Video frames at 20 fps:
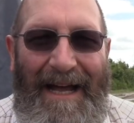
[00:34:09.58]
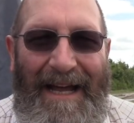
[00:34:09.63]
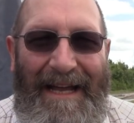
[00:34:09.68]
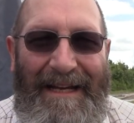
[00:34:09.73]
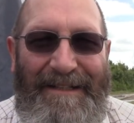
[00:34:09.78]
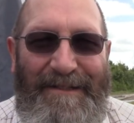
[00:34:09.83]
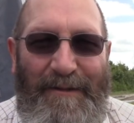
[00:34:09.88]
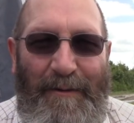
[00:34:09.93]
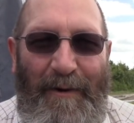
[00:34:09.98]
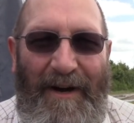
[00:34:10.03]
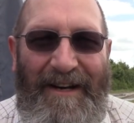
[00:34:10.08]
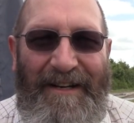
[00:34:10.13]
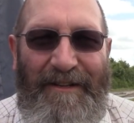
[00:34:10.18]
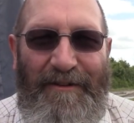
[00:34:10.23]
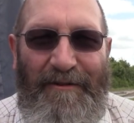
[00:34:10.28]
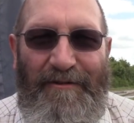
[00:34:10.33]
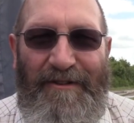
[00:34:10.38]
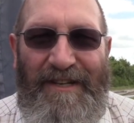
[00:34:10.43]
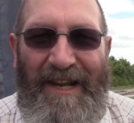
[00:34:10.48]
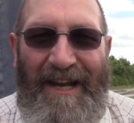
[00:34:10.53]
It's quite a
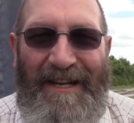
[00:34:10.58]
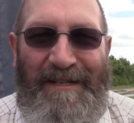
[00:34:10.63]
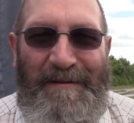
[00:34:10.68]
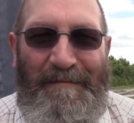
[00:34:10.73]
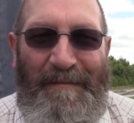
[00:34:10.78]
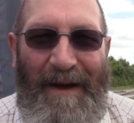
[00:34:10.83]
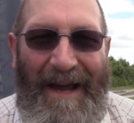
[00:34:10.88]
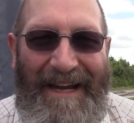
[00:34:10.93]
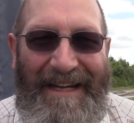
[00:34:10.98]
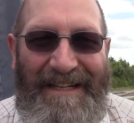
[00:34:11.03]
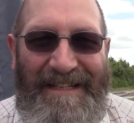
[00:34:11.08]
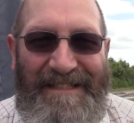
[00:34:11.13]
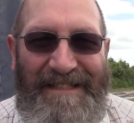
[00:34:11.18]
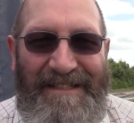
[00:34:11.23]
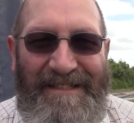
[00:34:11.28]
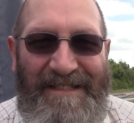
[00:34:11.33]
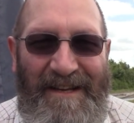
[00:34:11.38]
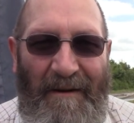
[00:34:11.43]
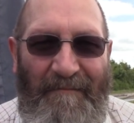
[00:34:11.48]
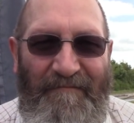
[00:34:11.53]
good day to paint
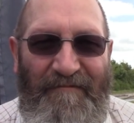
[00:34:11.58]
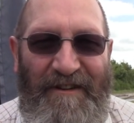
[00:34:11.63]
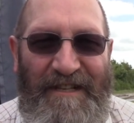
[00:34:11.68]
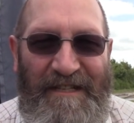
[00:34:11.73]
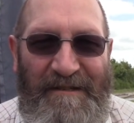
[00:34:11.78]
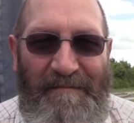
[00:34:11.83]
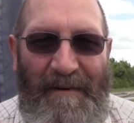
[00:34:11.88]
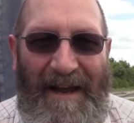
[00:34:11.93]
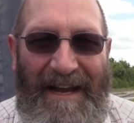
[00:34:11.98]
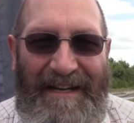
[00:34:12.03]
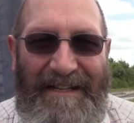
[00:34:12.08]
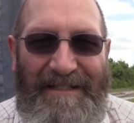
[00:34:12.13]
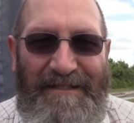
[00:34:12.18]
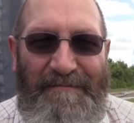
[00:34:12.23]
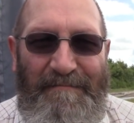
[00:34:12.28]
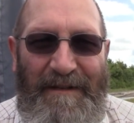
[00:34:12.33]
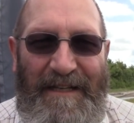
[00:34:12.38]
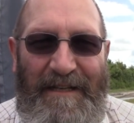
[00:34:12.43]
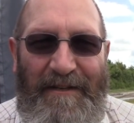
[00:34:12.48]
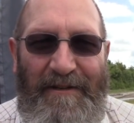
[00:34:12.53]
in some
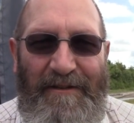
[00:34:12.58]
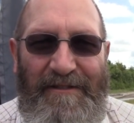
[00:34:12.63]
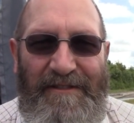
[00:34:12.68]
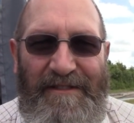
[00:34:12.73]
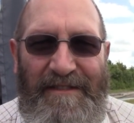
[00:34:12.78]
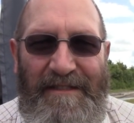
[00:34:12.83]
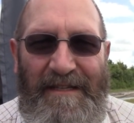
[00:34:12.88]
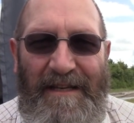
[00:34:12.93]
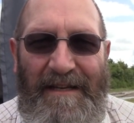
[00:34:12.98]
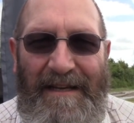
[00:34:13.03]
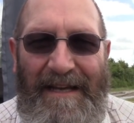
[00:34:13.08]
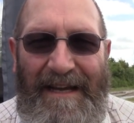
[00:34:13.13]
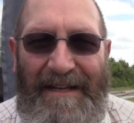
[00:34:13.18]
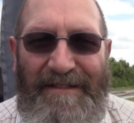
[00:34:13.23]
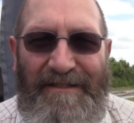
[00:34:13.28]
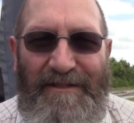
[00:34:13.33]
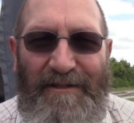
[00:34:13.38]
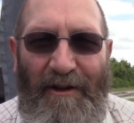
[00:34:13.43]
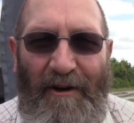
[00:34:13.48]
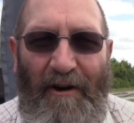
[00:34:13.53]
respects because
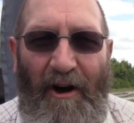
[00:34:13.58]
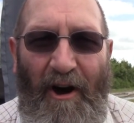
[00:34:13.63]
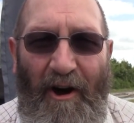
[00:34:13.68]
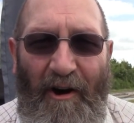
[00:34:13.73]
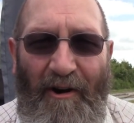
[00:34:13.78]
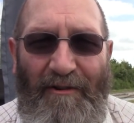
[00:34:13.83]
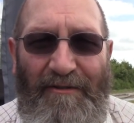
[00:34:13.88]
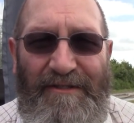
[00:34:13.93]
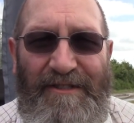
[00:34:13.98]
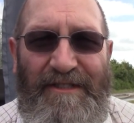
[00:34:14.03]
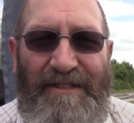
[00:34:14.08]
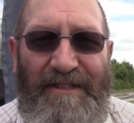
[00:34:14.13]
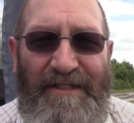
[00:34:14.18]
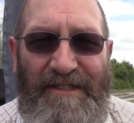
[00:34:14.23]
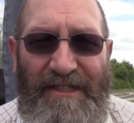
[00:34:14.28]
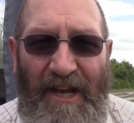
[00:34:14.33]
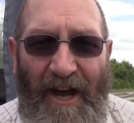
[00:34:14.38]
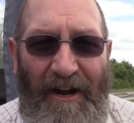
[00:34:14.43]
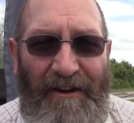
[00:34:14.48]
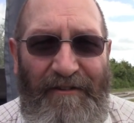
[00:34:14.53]
it's not hot, the
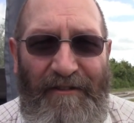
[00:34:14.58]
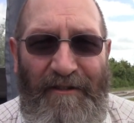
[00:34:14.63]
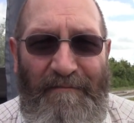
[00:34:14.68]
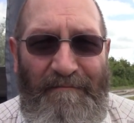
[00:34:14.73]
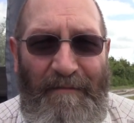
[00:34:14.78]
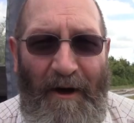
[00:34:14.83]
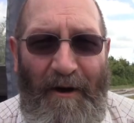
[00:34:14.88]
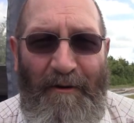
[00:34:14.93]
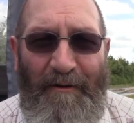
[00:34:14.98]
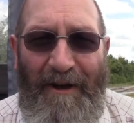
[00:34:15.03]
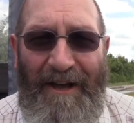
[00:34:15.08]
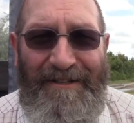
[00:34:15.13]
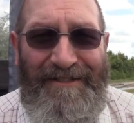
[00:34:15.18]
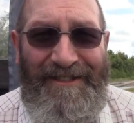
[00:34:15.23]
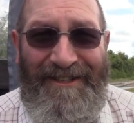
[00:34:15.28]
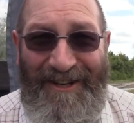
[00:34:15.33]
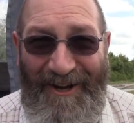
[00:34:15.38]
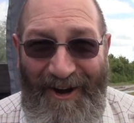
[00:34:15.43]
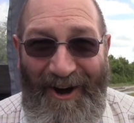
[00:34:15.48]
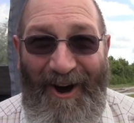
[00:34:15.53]
side of the boat
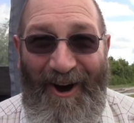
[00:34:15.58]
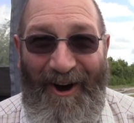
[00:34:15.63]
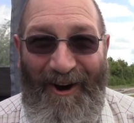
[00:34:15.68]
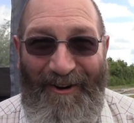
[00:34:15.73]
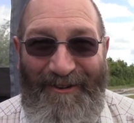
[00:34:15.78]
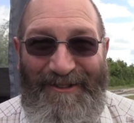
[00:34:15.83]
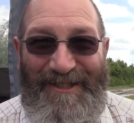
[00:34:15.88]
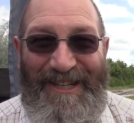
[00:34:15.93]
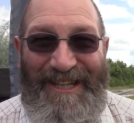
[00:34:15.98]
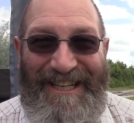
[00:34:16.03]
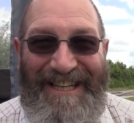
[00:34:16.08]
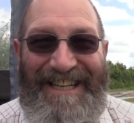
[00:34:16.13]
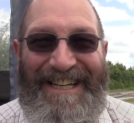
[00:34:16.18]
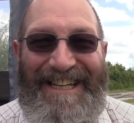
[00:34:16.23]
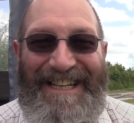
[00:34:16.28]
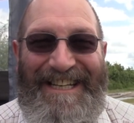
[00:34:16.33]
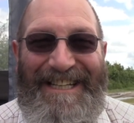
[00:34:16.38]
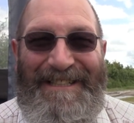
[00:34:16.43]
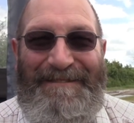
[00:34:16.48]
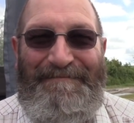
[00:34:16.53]
hasn't got hot,
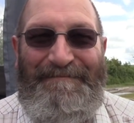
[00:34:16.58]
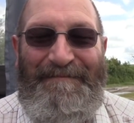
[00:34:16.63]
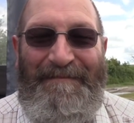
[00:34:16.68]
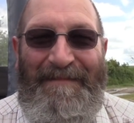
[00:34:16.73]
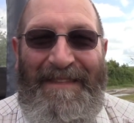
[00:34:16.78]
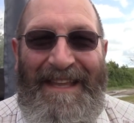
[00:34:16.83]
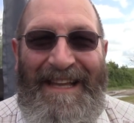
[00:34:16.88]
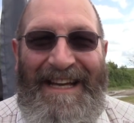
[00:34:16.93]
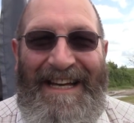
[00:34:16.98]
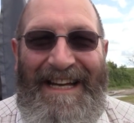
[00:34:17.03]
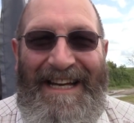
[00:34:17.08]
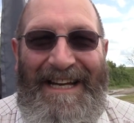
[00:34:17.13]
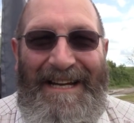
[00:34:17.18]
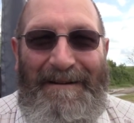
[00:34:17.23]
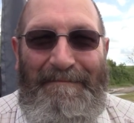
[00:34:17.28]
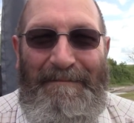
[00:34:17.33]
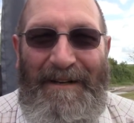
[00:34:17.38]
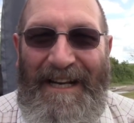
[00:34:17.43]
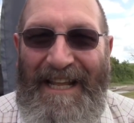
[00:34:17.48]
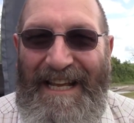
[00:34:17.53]

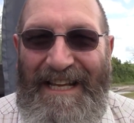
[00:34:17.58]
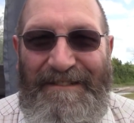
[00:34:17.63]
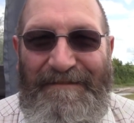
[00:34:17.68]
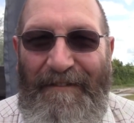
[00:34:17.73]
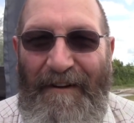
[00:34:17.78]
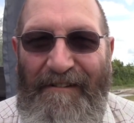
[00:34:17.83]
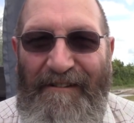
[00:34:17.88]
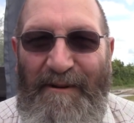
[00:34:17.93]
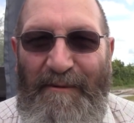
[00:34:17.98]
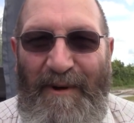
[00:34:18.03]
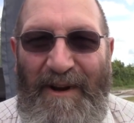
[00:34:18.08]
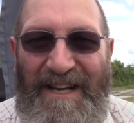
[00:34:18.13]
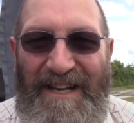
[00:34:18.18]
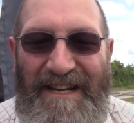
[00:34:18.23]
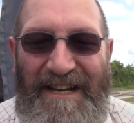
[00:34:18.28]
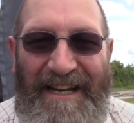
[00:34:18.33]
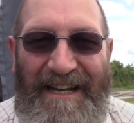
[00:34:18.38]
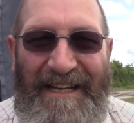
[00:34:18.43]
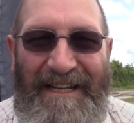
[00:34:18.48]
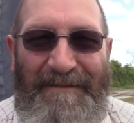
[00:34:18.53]
but it is very
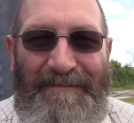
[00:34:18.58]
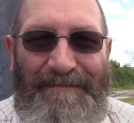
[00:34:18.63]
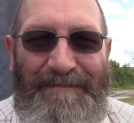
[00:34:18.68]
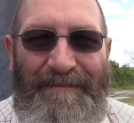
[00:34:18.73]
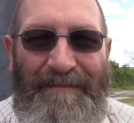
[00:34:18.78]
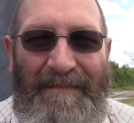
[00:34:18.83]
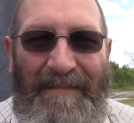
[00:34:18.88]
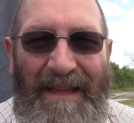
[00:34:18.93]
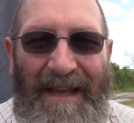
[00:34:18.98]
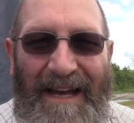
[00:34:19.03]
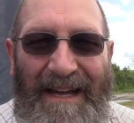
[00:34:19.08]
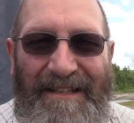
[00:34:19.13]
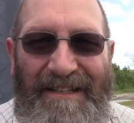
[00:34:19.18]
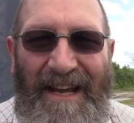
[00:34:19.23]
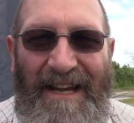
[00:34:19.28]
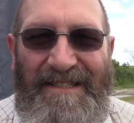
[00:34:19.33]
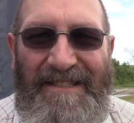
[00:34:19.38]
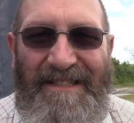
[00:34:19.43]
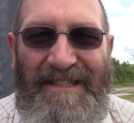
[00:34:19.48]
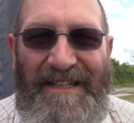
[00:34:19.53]
windy. And
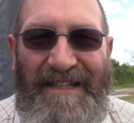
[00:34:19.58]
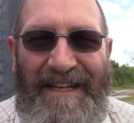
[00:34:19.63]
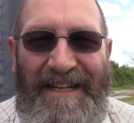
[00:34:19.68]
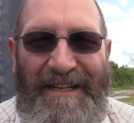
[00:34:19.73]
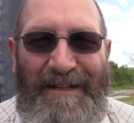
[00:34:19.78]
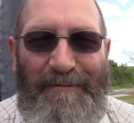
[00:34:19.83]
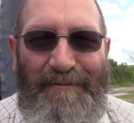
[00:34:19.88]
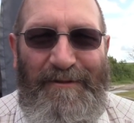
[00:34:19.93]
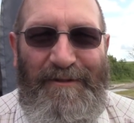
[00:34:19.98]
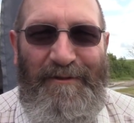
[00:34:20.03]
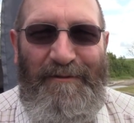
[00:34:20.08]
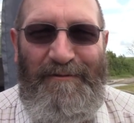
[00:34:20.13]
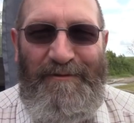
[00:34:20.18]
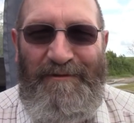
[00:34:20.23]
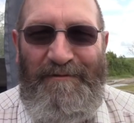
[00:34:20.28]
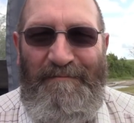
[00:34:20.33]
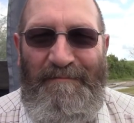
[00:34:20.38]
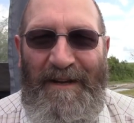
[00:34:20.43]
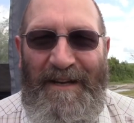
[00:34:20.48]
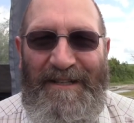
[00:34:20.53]
yesterday all
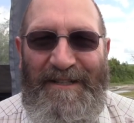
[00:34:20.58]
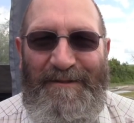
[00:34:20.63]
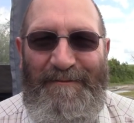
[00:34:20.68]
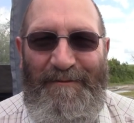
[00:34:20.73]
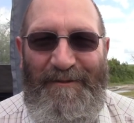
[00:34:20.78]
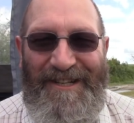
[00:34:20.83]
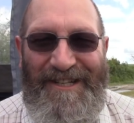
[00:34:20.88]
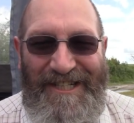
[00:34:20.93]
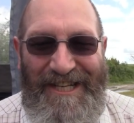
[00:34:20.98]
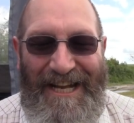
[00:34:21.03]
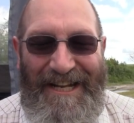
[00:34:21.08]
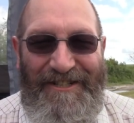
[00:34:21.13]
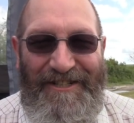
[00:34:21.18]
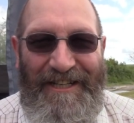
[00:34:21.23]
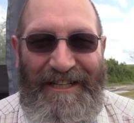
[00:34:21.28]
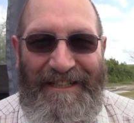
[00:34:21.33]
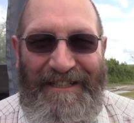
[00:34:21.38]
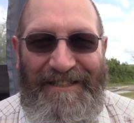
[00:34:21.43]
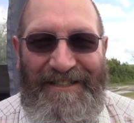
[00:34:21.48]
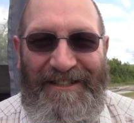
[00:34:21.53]
sorts of bits were
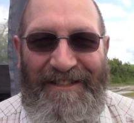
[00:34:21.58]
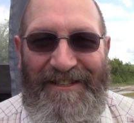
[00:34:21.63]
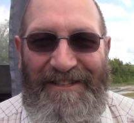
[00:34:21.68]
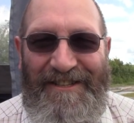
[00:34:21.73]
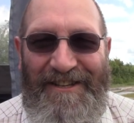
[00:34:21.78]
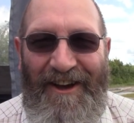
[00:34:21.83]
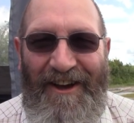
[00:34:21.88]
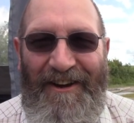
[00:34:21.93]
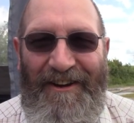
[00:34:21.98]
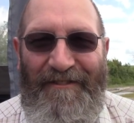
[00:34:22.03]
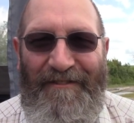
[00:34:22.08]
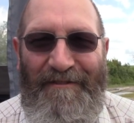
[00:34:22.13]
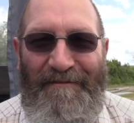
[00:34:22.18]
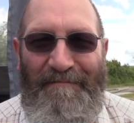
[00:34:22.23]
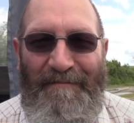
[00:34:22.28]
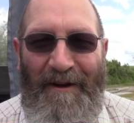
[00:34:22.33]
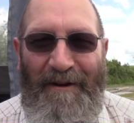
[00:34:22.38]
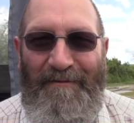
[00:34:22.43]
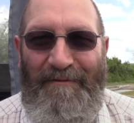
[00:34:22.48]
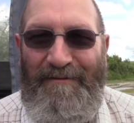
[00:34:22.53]
attaching to the side of the
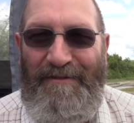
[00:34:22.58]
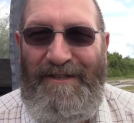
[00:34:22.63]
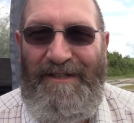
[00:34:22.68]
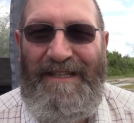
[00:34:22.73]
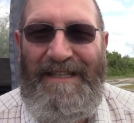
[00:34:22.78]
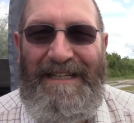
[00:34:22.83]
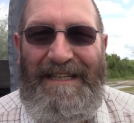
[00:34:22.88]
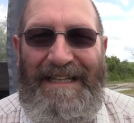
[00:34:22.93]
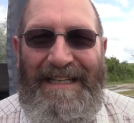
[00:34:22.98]
boat.